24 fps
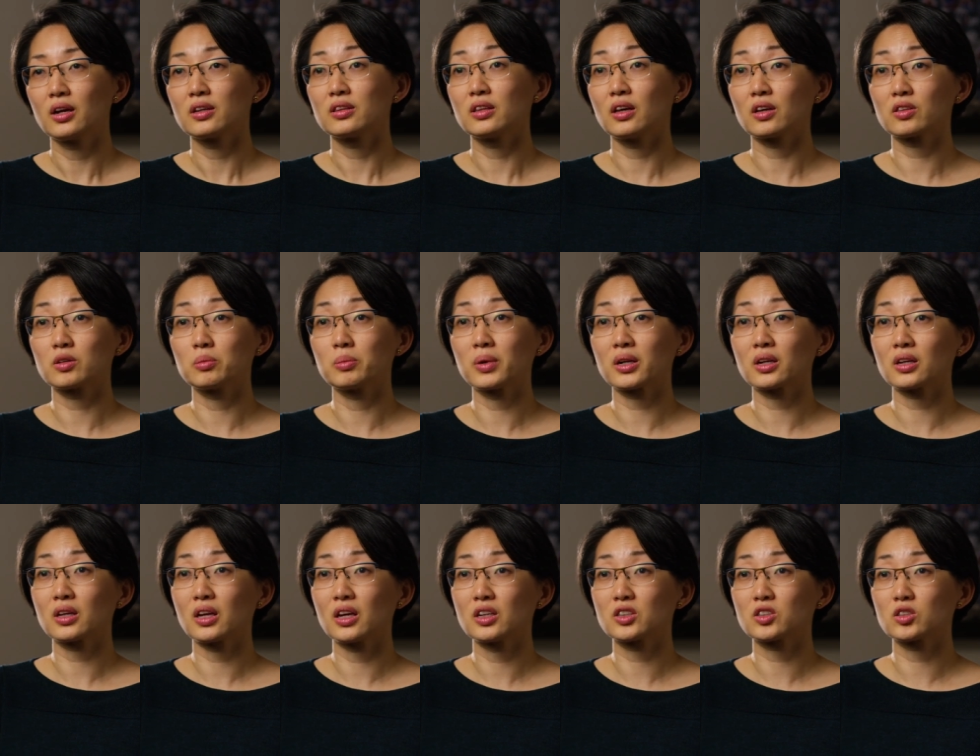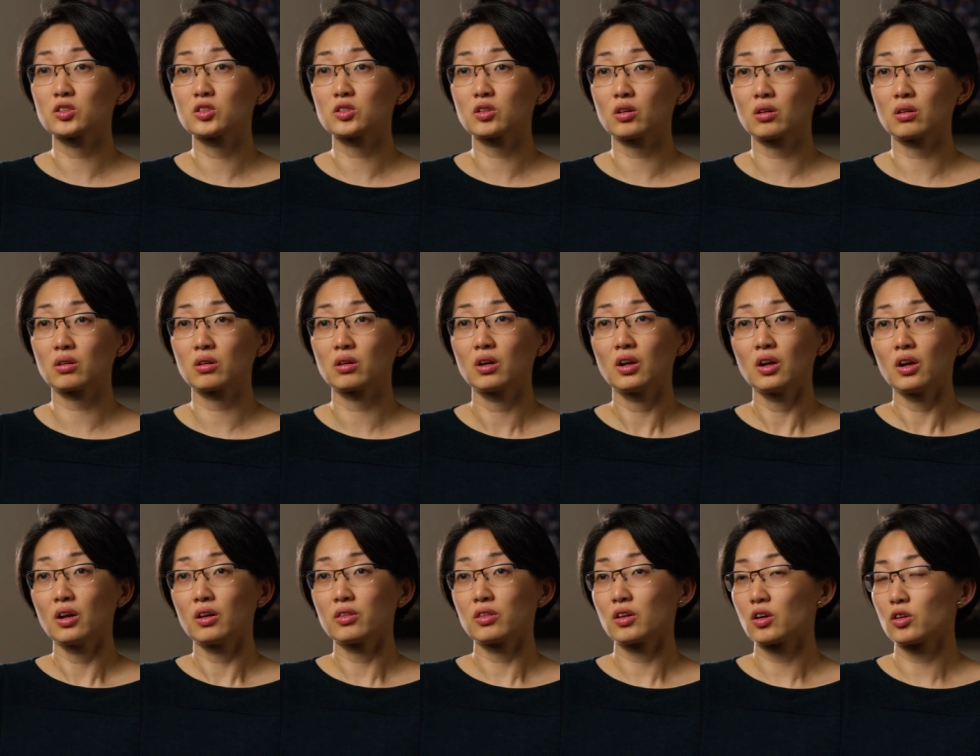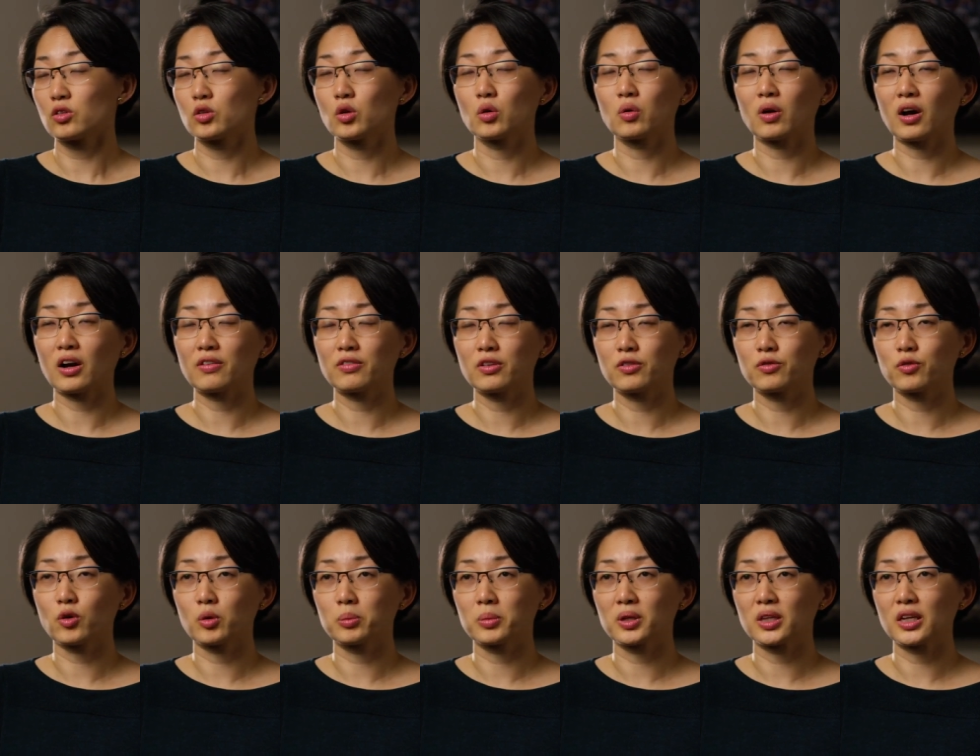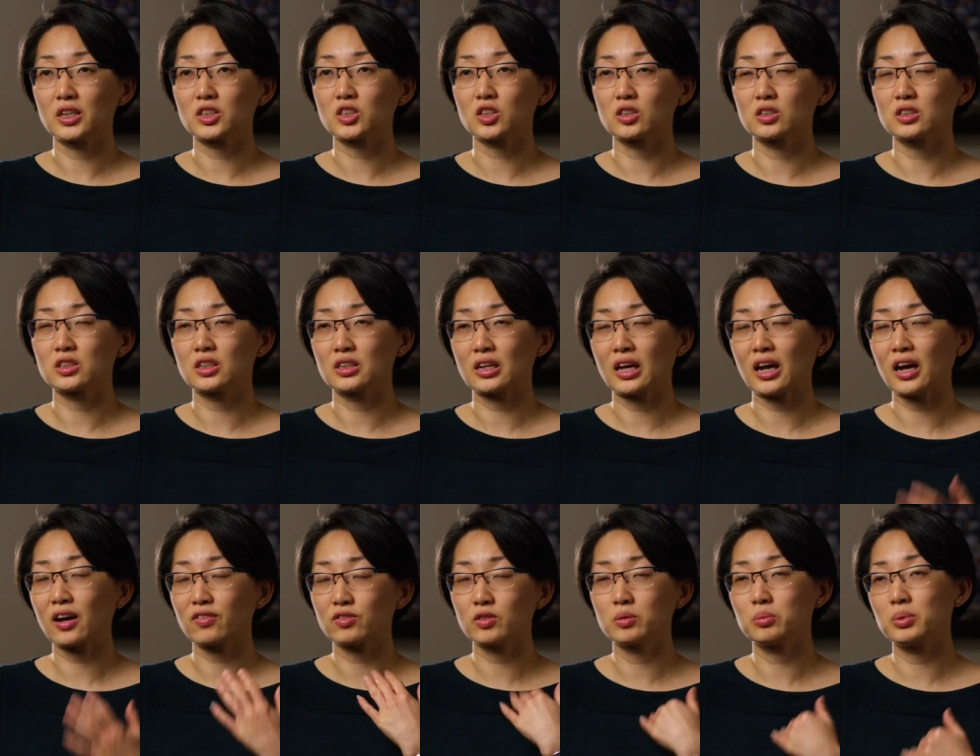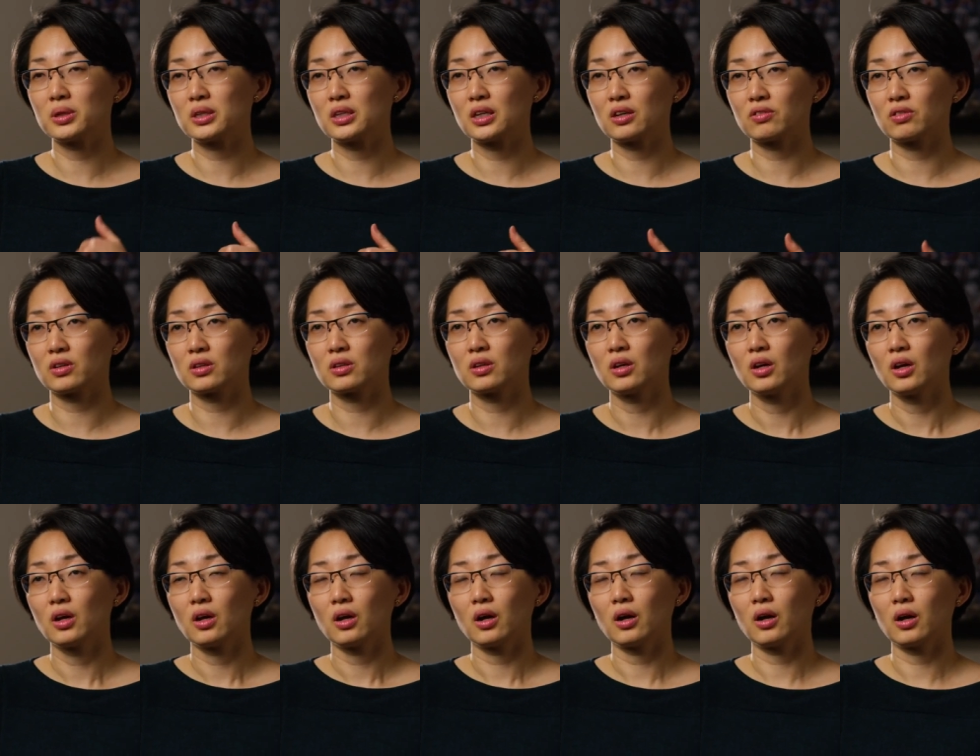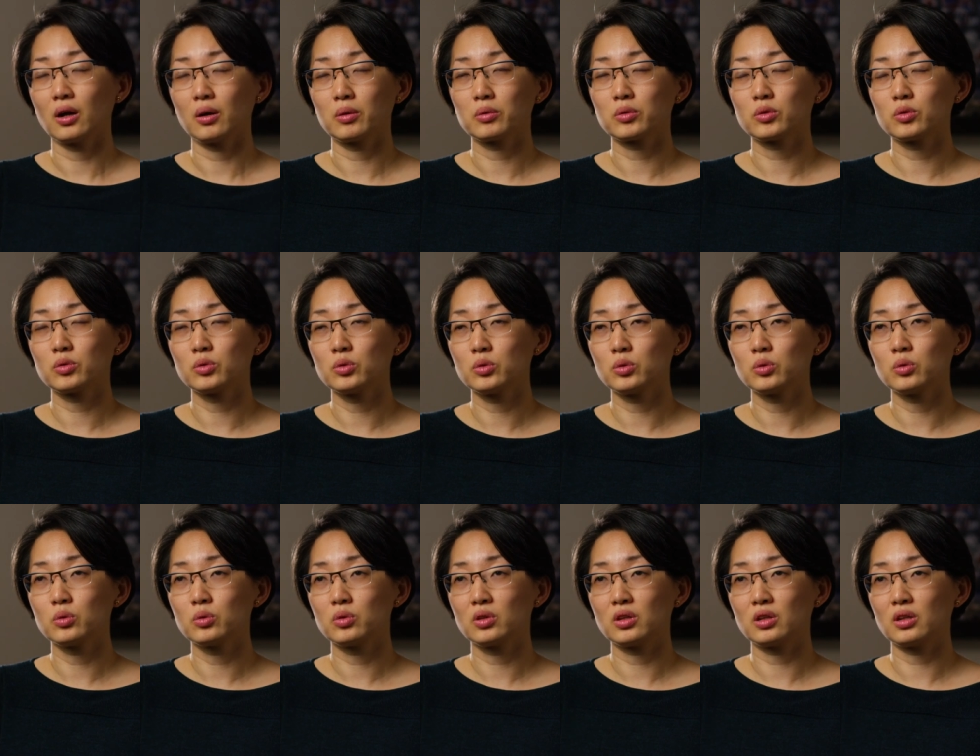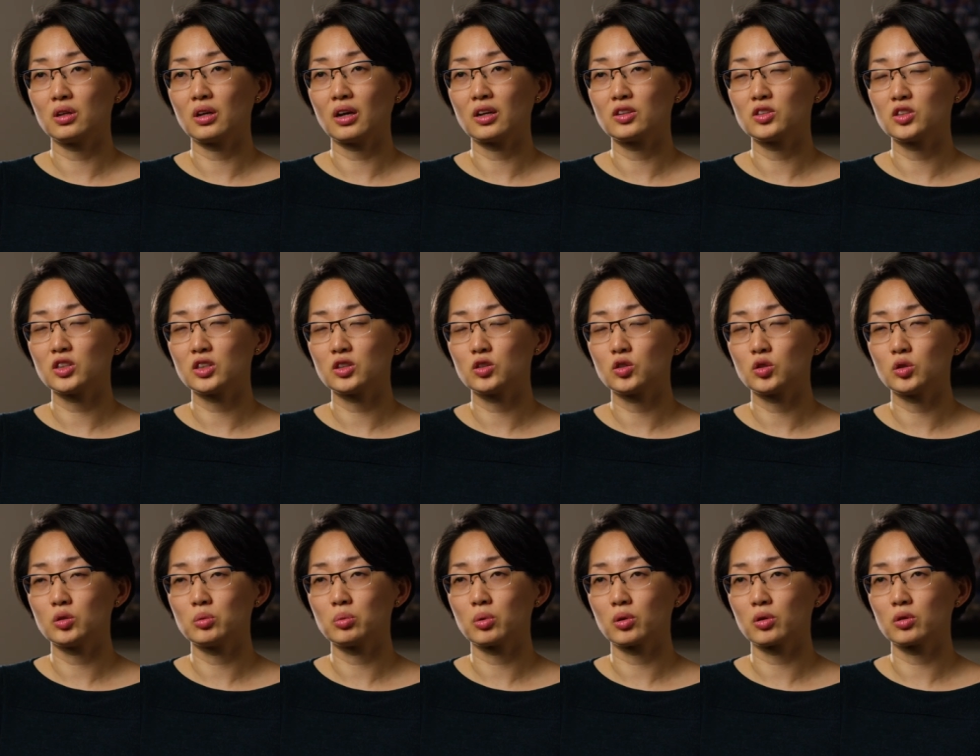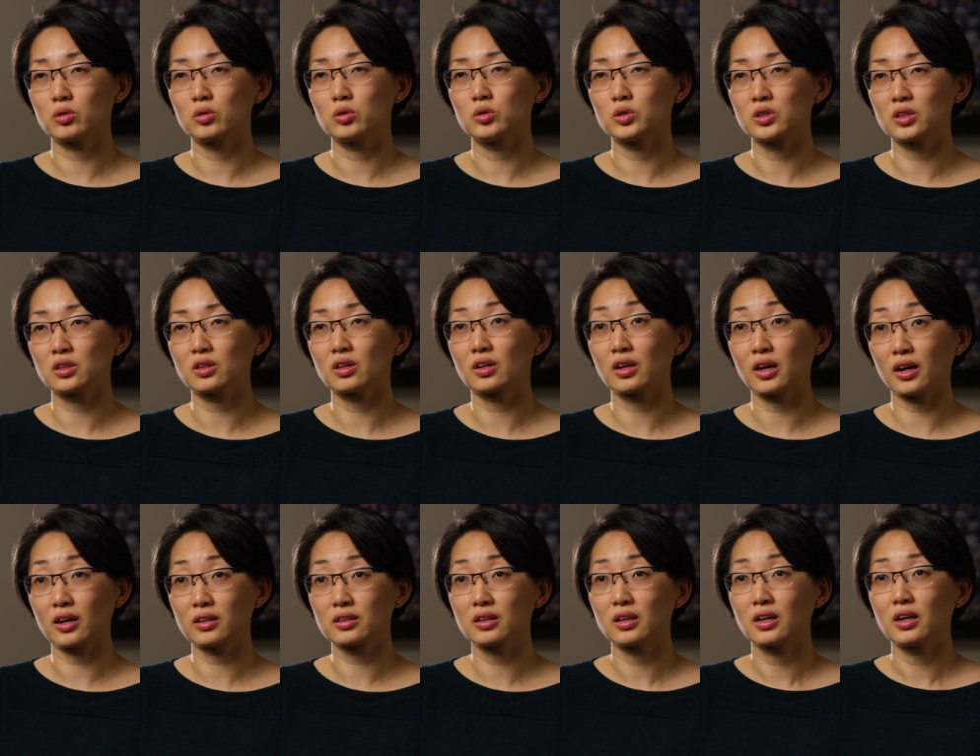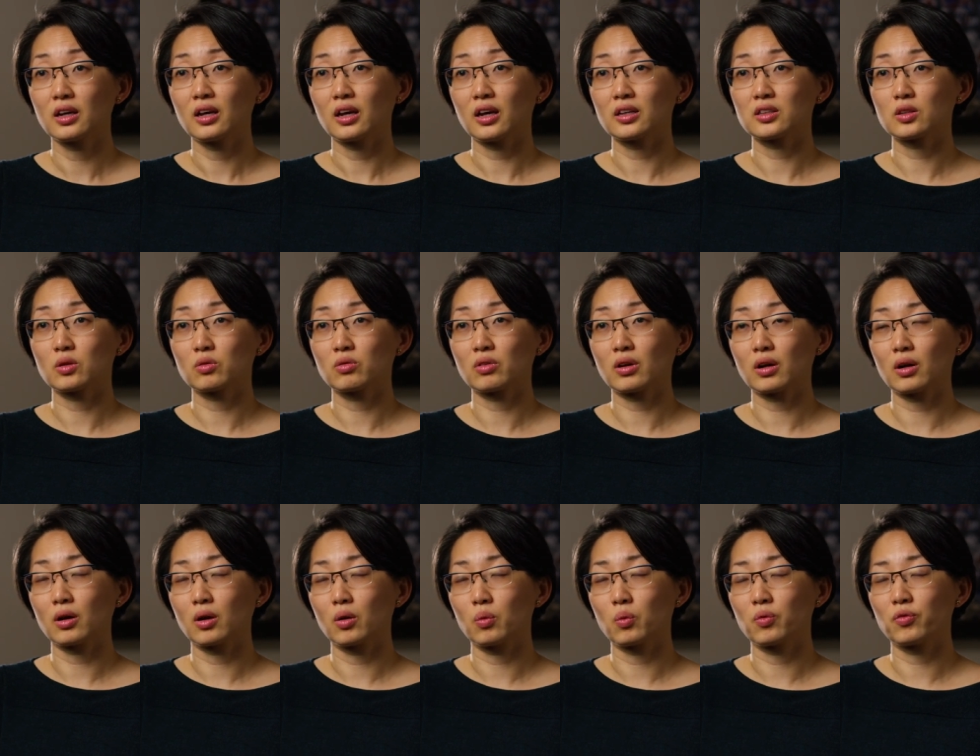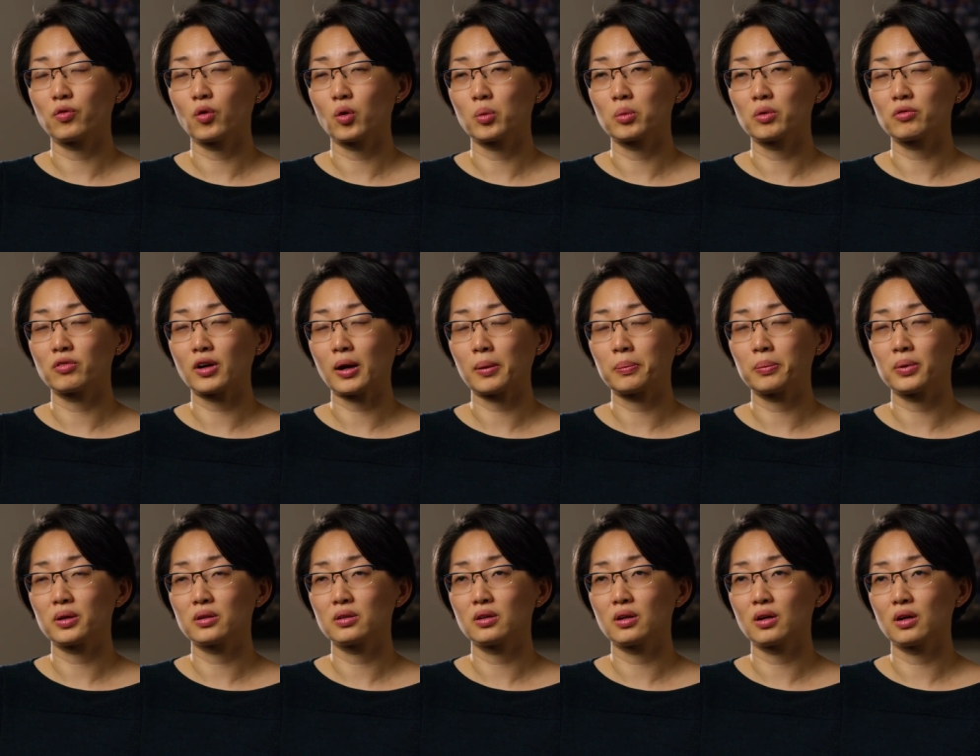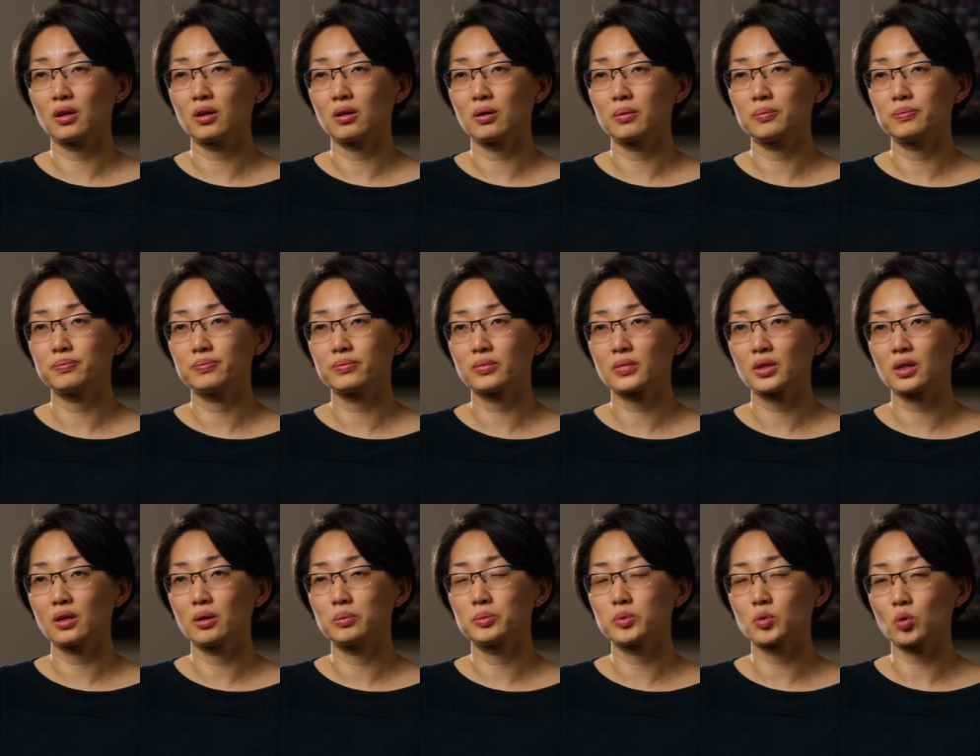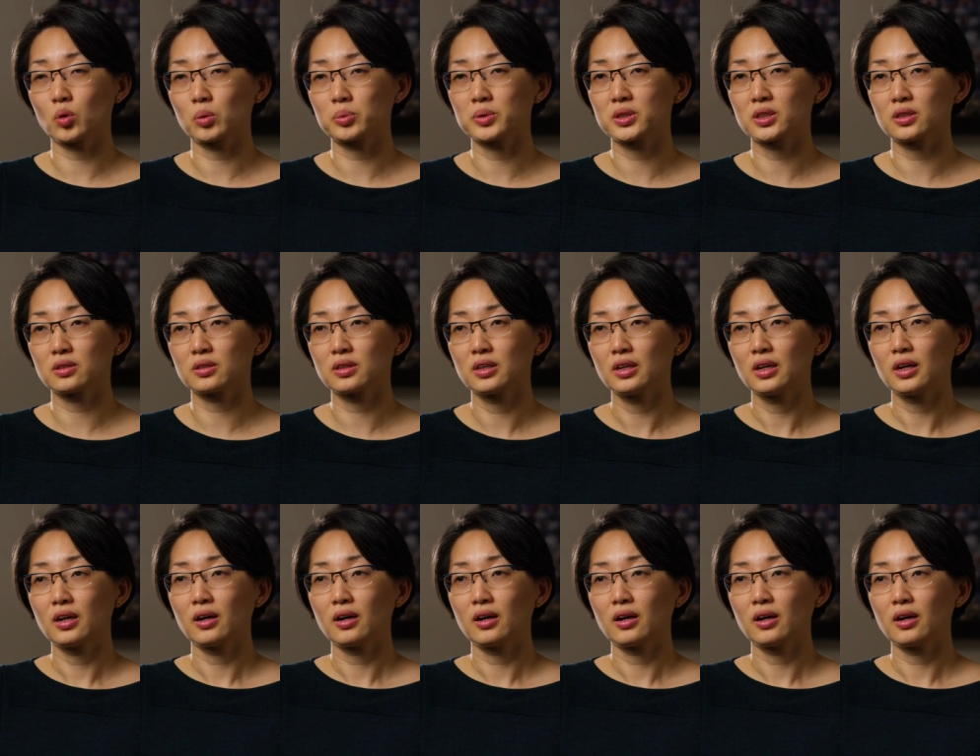The other medications are, there are no I V formulations and have to be given uh, through the N G tube or using the gut as a, a form of rapid um, absorption.